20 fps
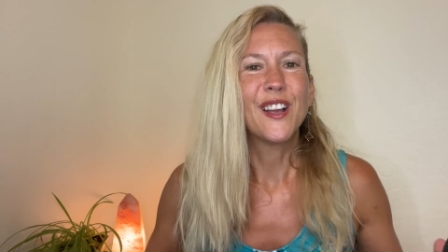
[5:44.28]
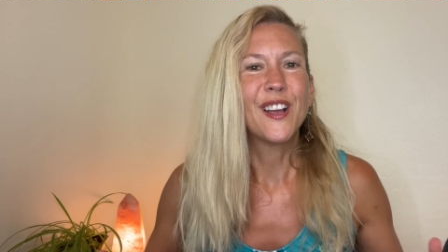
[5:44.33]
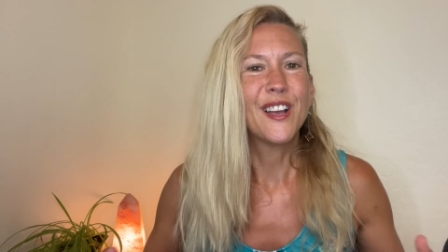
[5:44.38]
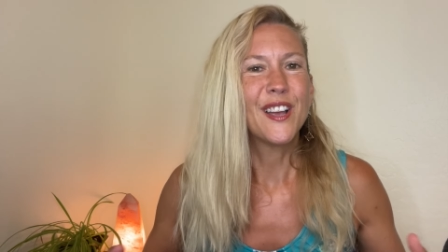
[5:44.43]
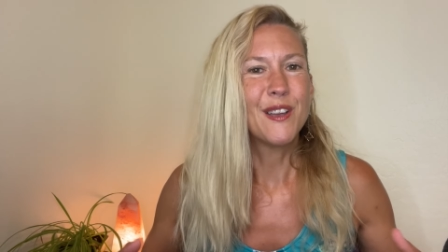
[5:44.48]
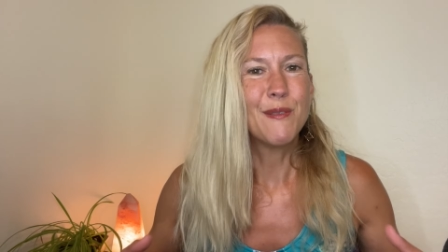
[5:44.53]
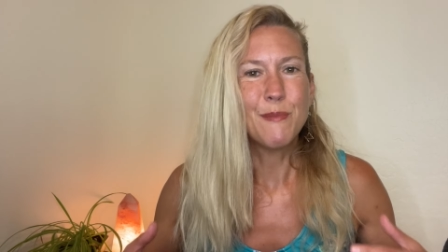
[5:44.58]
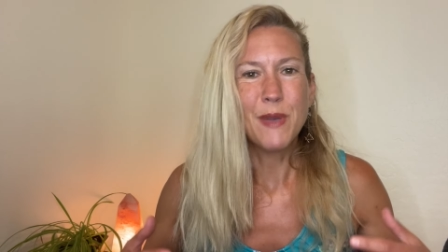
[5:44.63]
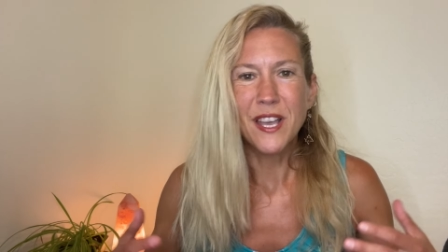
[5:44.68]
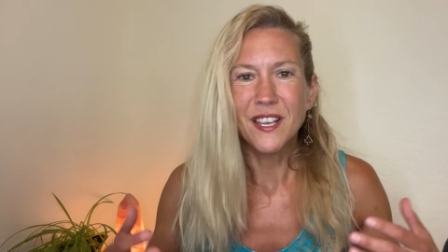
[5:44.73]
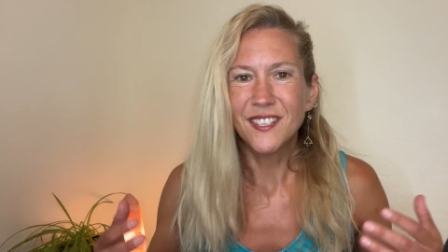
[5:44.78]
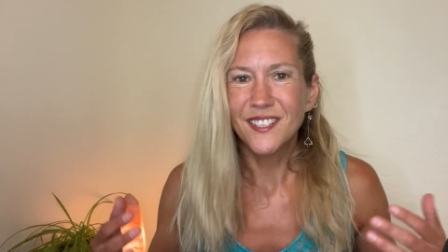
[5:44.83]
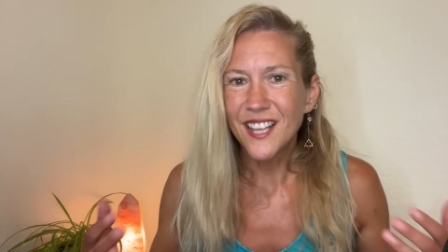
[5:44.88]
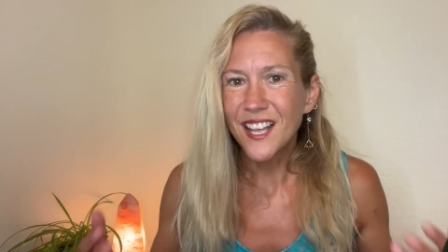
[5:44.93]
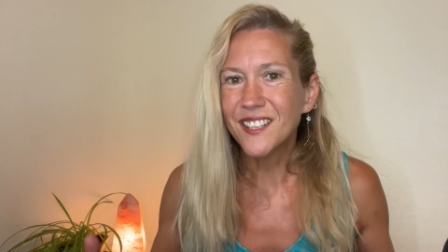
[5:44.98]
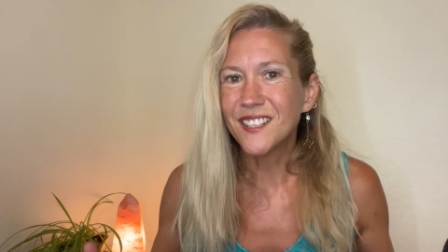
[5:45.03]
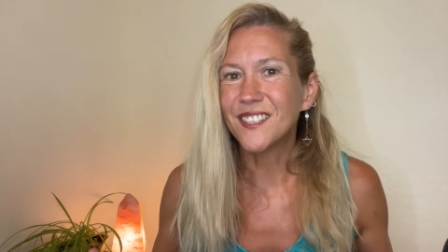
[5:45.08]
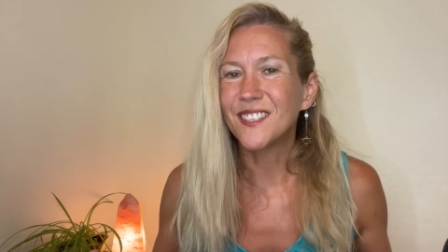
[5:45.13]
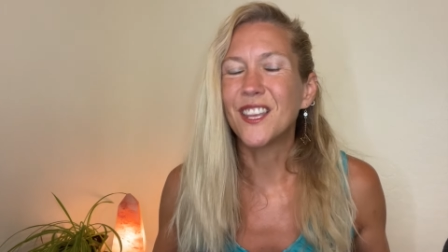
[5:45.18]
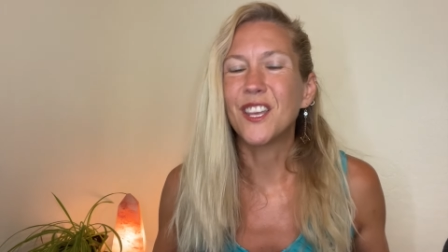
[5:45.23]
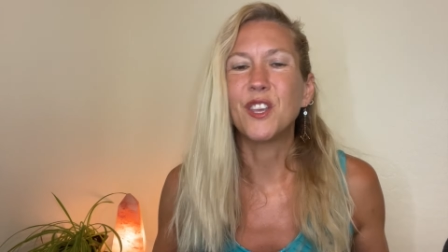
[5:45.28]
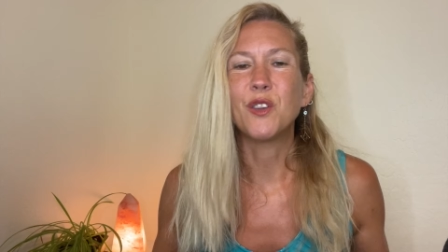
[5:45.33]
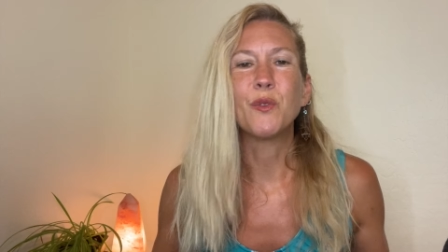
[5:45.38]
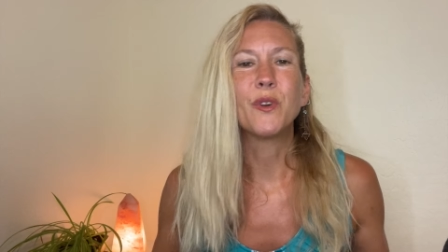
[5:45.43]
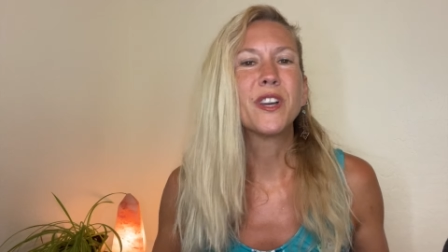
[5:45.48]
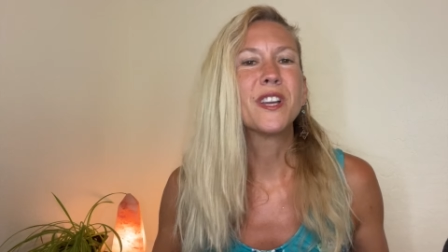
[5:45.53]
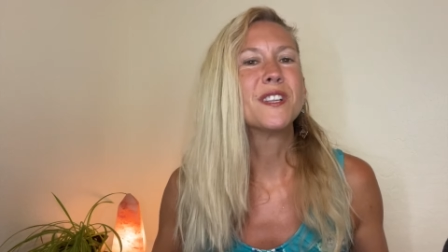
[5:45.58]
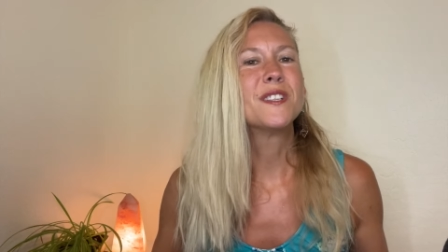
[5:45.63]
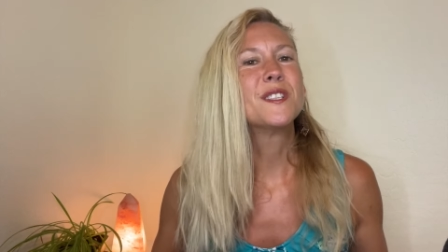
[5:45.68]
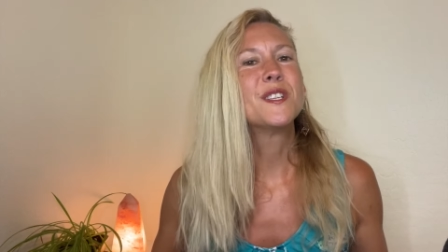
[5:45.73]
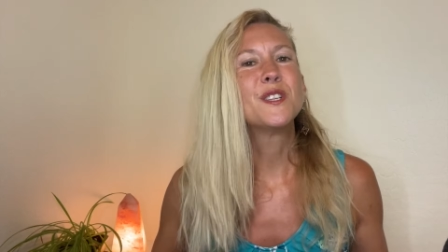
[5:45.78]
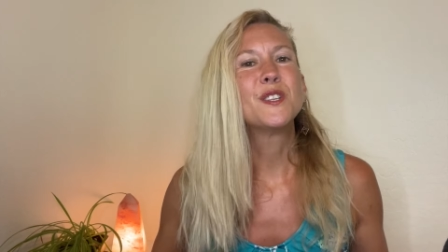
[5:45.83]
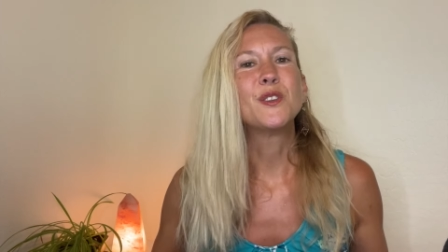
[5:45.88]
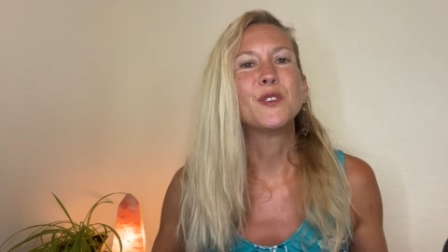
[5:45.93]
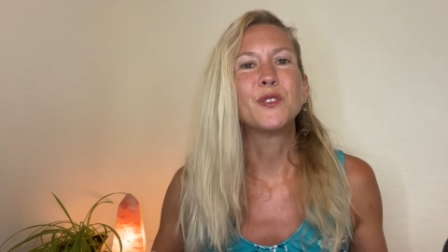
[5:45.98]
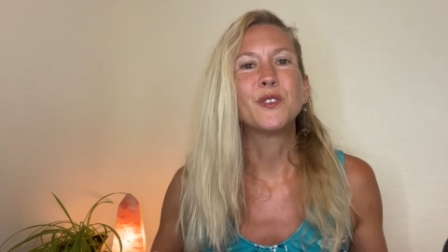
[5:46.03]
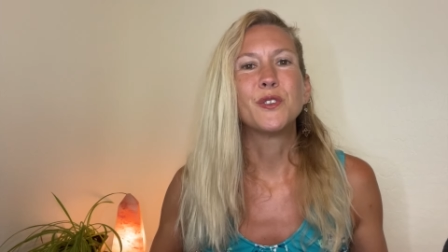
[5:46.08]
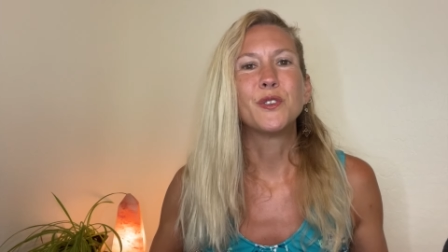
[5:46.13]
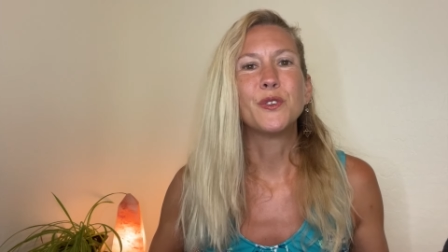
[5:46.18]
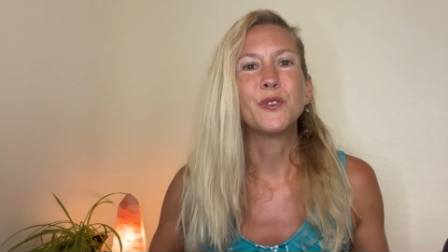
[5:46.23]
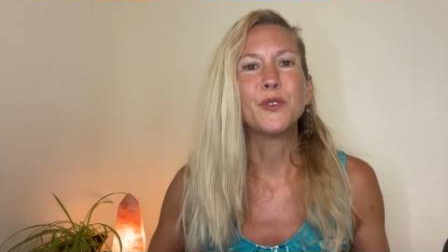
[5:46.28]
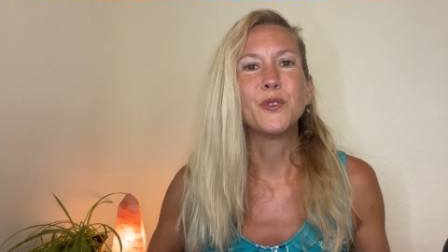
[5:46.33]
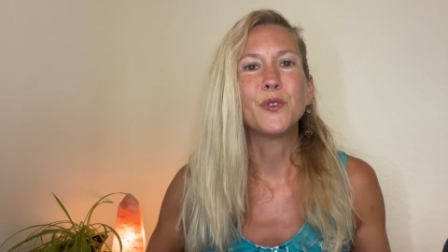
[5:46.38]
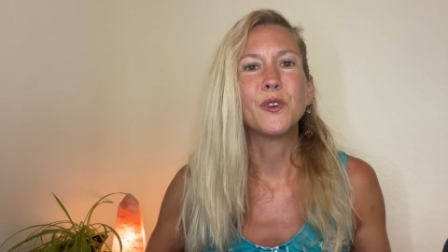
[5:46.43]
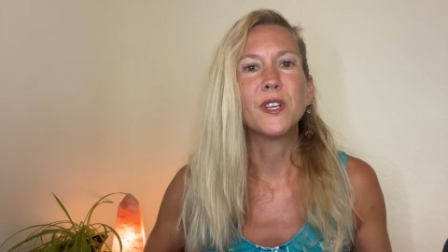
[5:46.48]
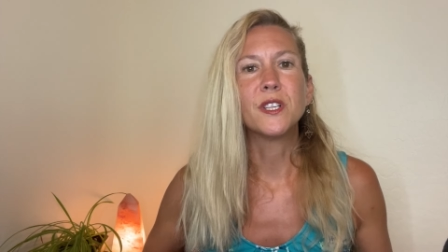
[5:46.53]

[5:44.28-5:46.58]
it makes sense that you would continue to